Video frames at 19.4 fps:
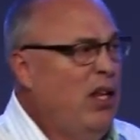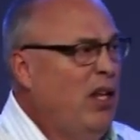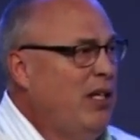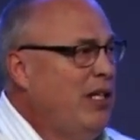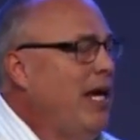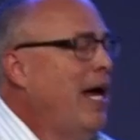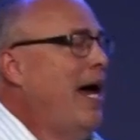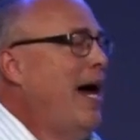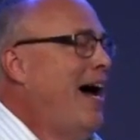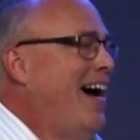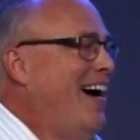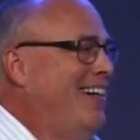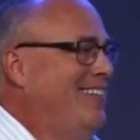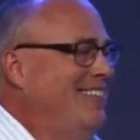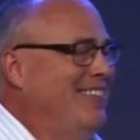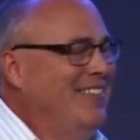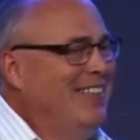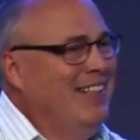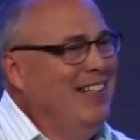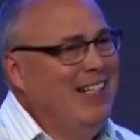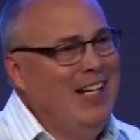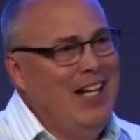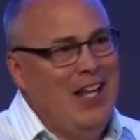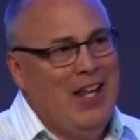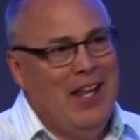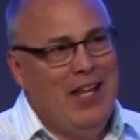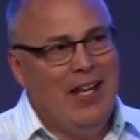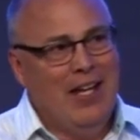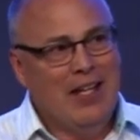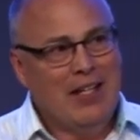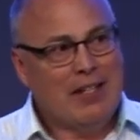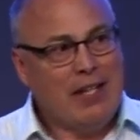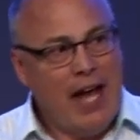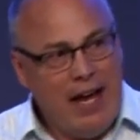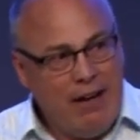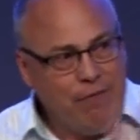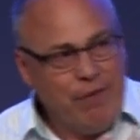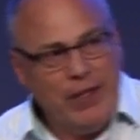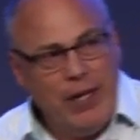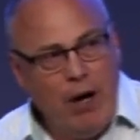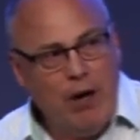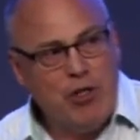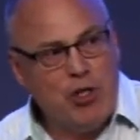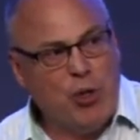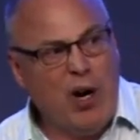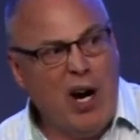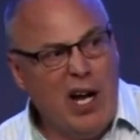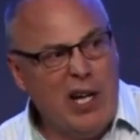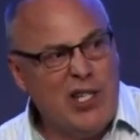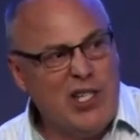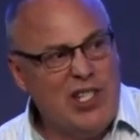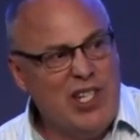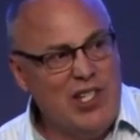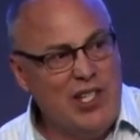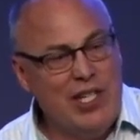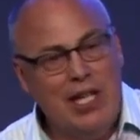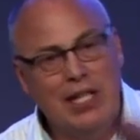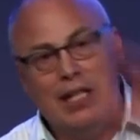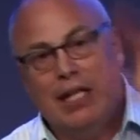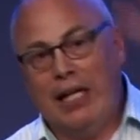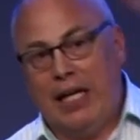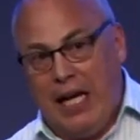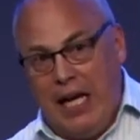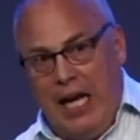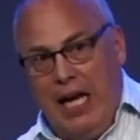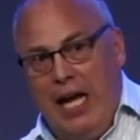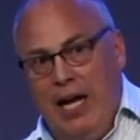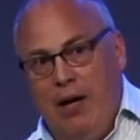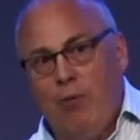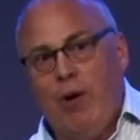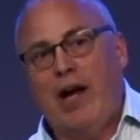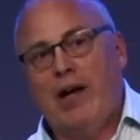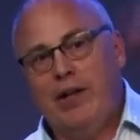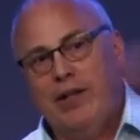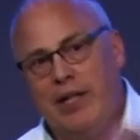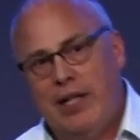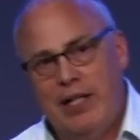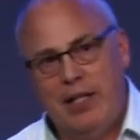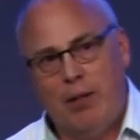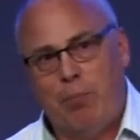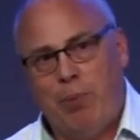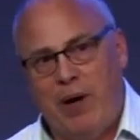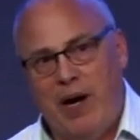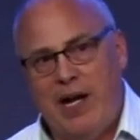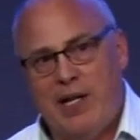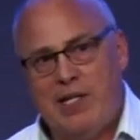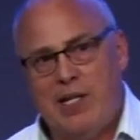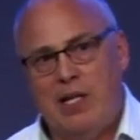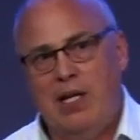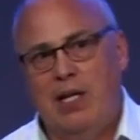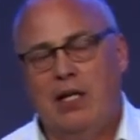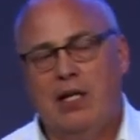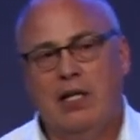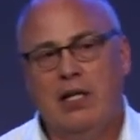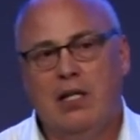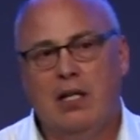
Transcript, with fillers: Yeah. Thankfully, our trust is in the king rather than in the president.